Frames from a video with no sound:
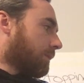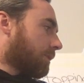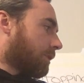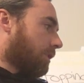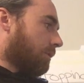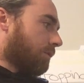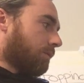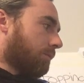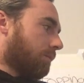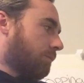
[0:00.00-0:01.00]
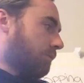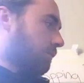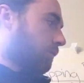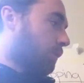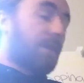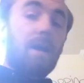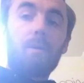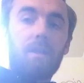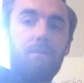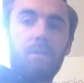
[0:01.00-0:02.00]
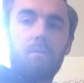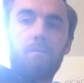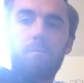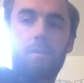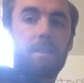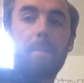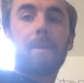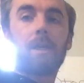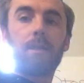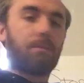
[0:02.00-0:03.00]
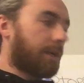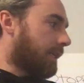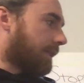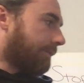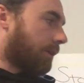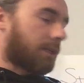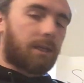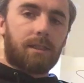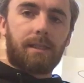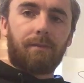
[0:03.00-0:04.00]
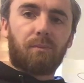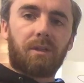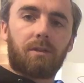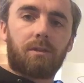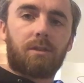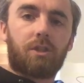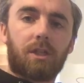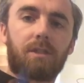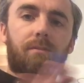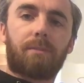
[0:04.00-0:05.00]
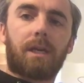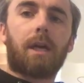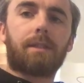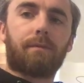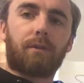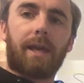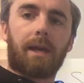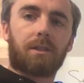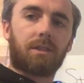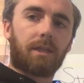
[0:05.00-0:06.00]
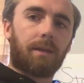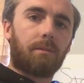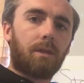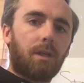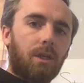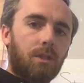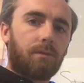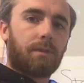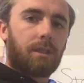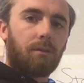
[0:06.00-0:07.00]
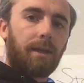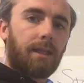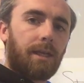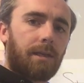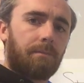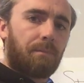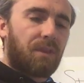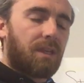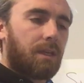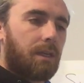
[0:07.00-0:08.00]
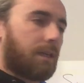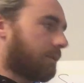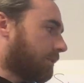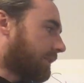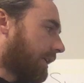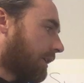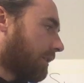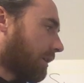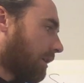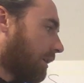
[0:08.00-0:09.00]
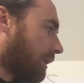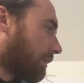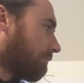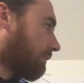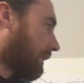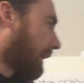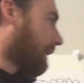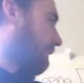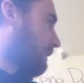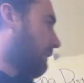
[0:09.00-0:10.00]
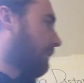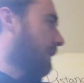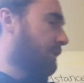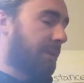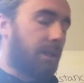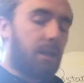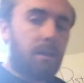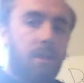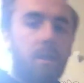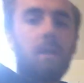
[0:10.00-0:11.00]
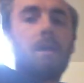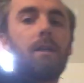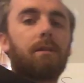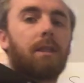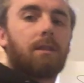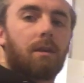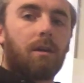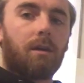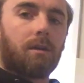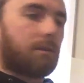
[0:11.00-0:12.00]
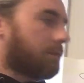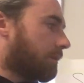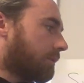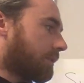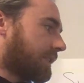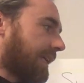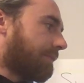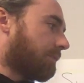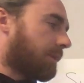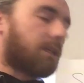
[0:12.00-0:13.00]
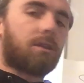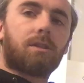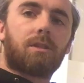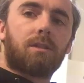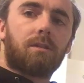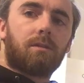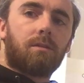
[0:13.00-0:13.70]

So without even stepping on the brake, they've already gone 7 meters, just because of reaction time. So if you see a red light, it will take the car, again, if it's going this speed, it'll take the car 7 meters.